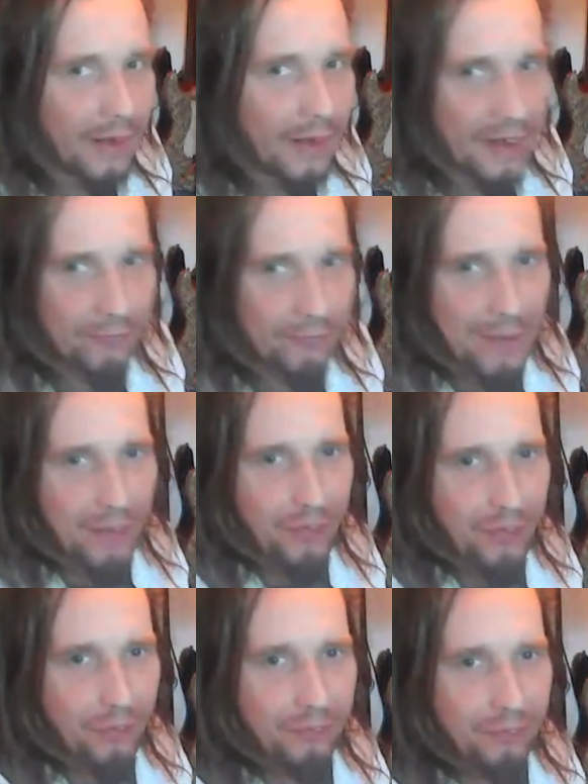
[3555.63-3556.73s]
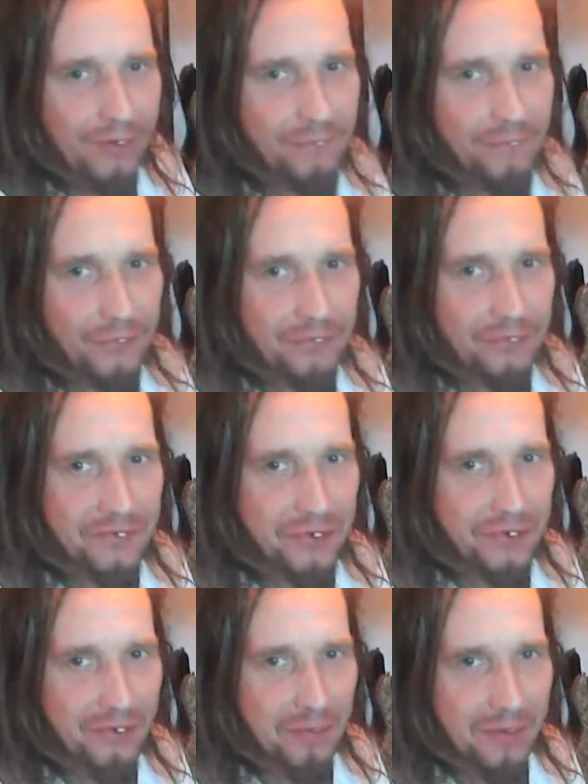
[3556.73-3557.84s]
if Malco ever joins the
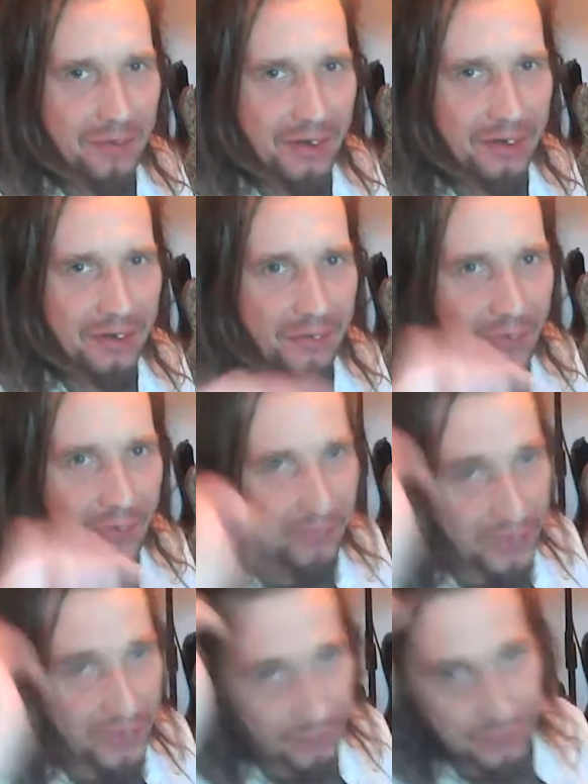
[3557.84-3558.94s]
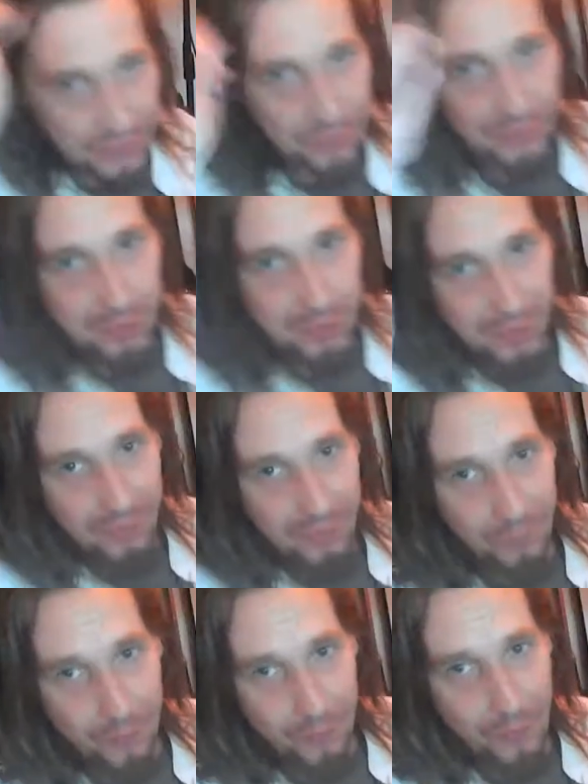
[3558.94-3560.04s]
stream again, I'll tell the story about the
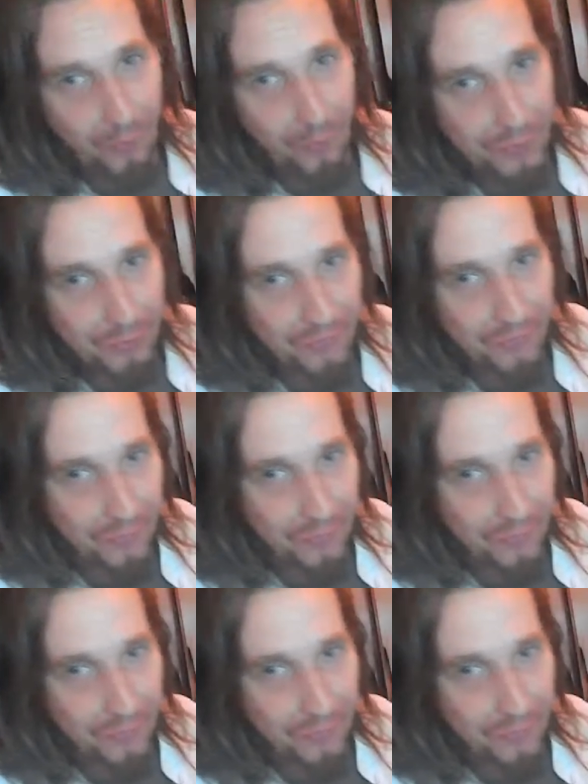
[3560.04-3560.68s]
Wilco Johnson